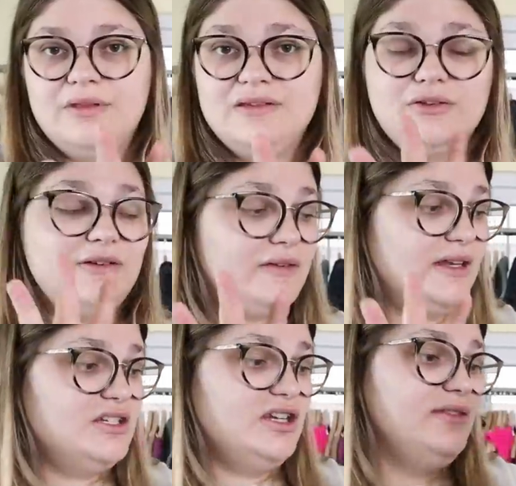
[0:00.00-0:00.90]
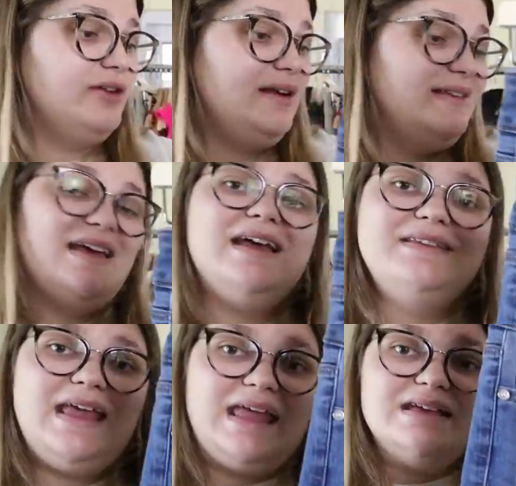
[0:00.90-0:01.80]
These are skinny jeans, they're in a size
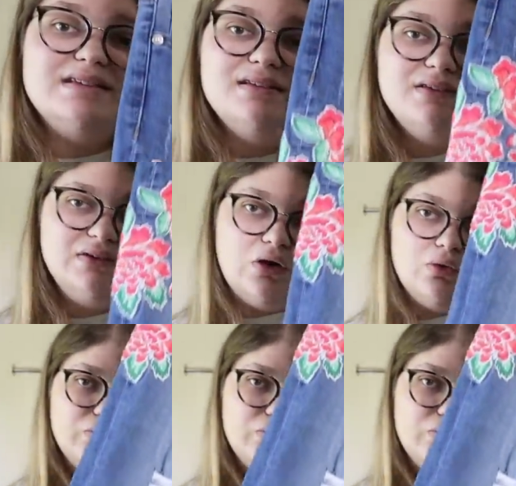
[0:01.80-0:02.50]
eight. So